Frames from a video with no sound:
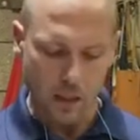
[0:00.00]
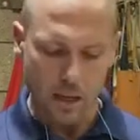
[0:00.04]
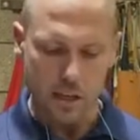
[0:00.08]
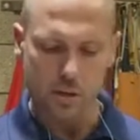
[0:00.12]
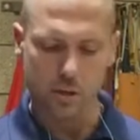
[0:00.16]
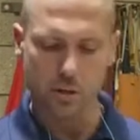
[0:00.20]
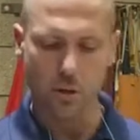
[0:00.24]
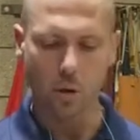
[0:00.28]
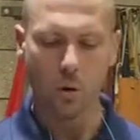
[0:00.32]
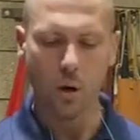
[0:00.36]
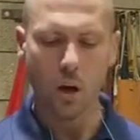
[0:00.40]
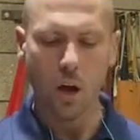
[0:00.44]

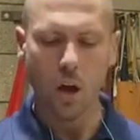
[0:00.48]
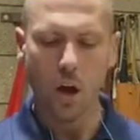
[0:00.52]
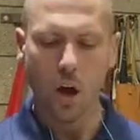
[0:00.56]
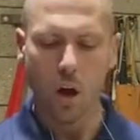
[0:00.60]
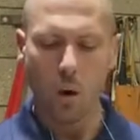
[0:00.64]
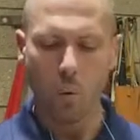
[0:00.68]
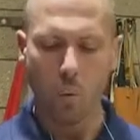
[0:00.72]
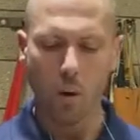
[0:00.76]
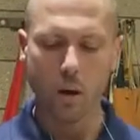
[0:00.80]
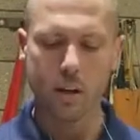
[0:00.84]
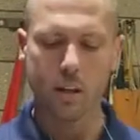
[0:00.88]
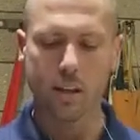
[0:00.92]
So
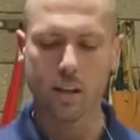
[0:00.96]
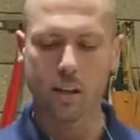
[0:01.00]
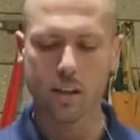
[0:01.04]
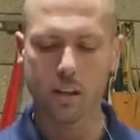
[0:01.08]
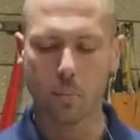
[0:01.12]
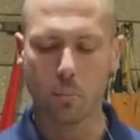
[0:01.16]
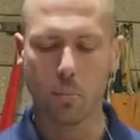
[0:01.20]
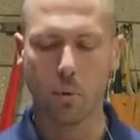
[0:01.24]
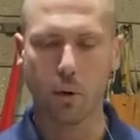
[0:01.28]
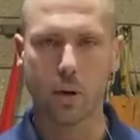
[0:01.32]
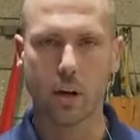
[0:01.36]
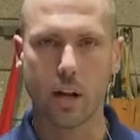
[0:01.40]
one thing to
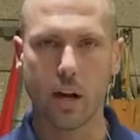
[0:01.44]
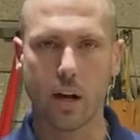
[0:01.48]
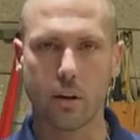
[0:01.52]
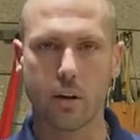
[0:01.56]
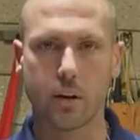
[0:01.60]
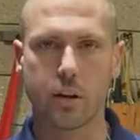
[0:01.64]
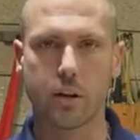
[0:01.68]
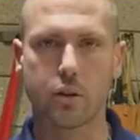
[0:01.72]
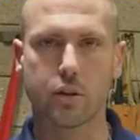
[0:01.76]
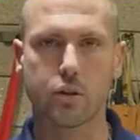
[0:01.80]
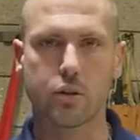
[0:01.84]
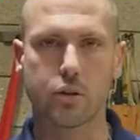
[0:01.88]
point out
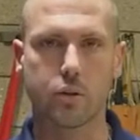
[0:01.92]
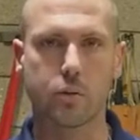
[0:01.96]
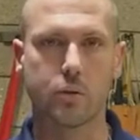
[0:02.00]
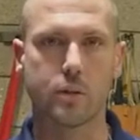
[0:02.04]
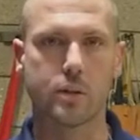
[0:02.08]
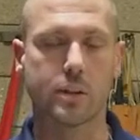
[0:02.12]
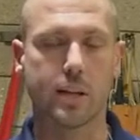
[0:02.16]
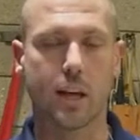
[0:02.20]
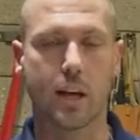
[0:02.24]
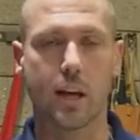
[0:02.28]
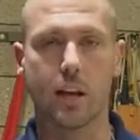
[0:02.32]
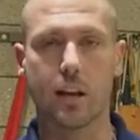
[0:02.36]
here too
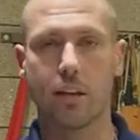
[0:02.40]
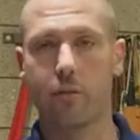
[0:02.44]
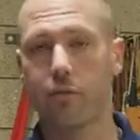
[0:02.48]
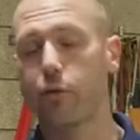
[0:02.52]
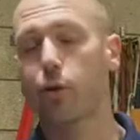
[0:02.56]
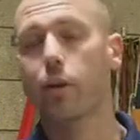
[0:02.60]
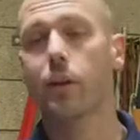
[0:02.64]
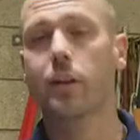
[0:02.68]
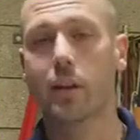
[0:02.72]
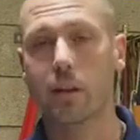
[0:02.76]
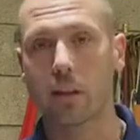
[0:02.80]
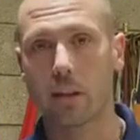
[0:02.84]
is that if you're
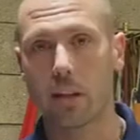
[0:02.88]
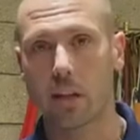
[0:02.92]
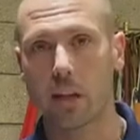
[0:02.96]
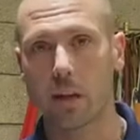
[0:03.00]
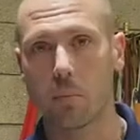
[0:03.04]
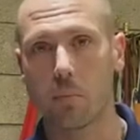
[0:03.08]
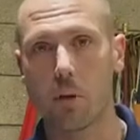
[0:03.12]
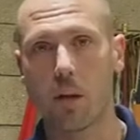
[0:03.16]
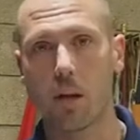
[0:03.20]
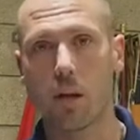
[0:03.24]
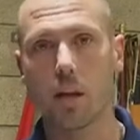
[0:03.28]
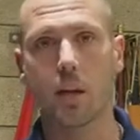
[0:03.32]
anything like
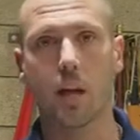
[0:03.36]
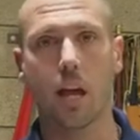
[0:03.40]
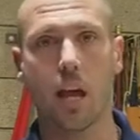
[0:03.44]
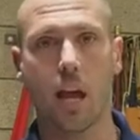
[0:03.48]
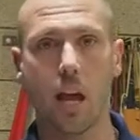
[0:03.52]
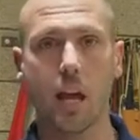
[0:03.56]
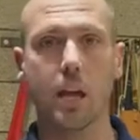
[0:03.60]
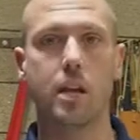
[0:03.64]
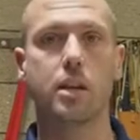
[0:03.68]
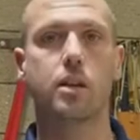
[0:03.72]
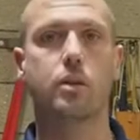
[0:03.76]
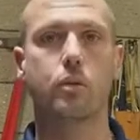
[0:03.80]
me, you
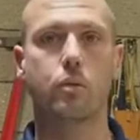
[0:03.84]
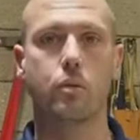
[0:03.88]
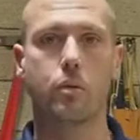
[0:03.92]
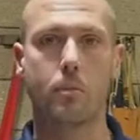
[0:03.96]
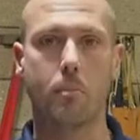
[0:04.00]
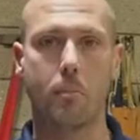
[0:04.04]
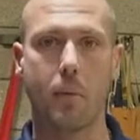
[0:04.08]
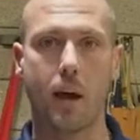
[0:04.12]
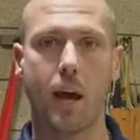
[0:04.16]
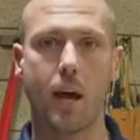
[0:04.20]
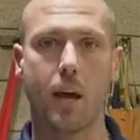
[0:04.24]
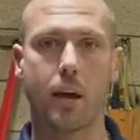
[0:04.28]
hate doing
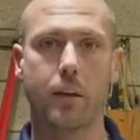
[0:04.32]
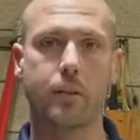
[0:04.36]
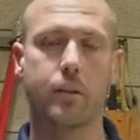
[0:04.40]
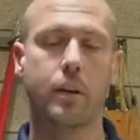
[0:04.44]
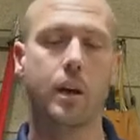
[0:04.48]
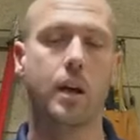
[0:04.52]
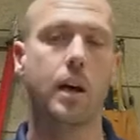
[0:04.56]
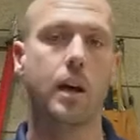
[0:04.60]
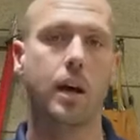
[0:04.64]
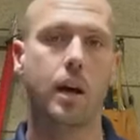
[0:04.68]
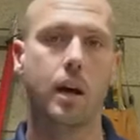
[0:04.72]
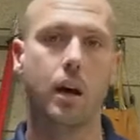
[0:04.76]
math,
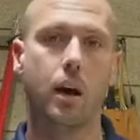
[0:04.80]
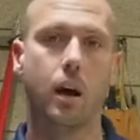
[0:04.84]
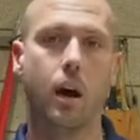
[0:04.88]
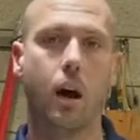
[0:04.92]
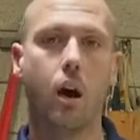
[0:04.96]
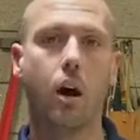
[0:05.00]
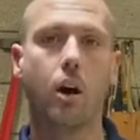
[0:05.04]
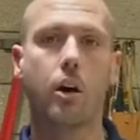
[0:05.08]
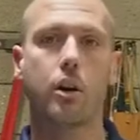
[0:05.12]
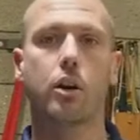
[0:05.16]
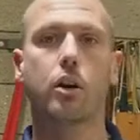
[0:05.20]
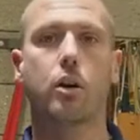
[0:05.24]

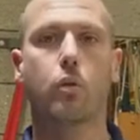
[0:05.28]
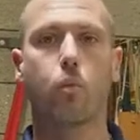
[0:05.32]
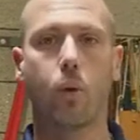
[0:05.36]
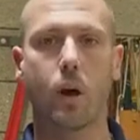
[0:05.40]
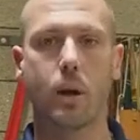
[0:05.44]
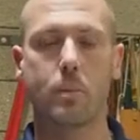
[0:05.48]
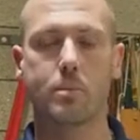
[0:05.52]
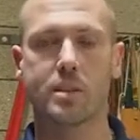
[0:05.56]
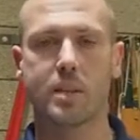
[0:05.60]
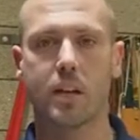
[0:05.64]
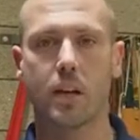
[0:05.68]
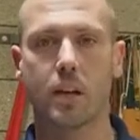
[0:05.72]
on our
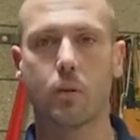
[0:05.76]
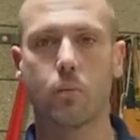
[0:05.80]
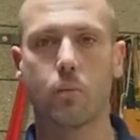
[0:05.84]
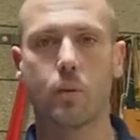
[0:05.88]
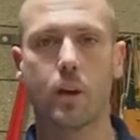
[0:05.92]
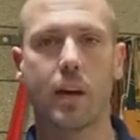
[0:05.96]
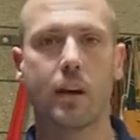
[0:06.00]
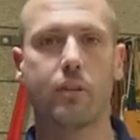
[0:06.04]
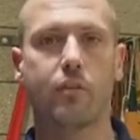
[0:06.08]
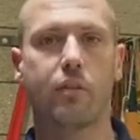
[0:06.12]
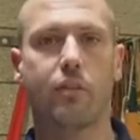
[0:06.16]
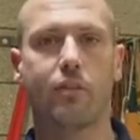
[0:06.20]
website we
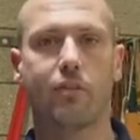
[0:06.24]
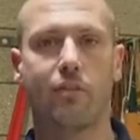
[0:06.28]
have a